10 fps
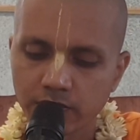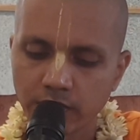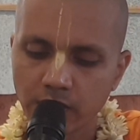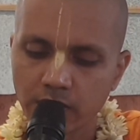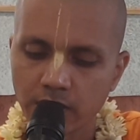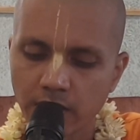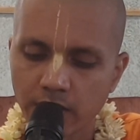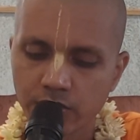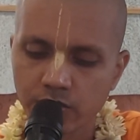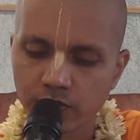under the
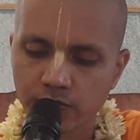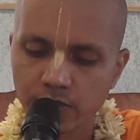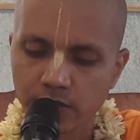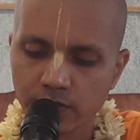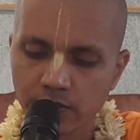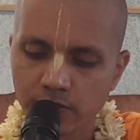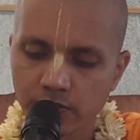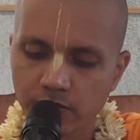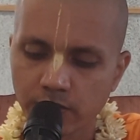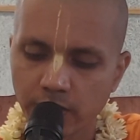direction of
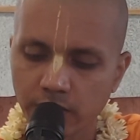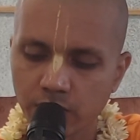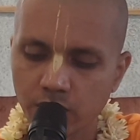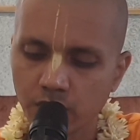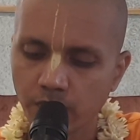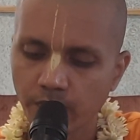Shastras and Guru,